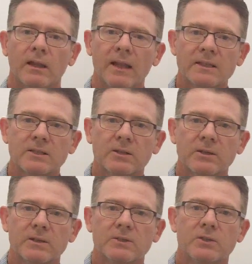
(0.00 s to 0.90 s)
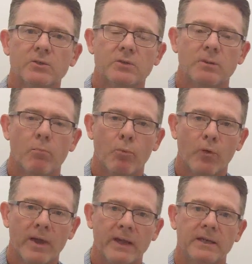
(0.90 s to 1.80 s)
Let's look at this and use the
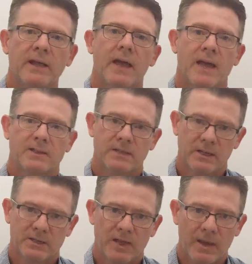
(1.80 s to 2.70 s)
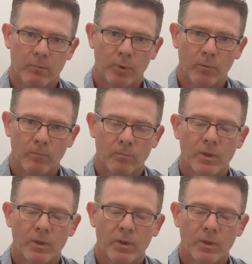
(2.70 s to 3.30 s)
brain as an example.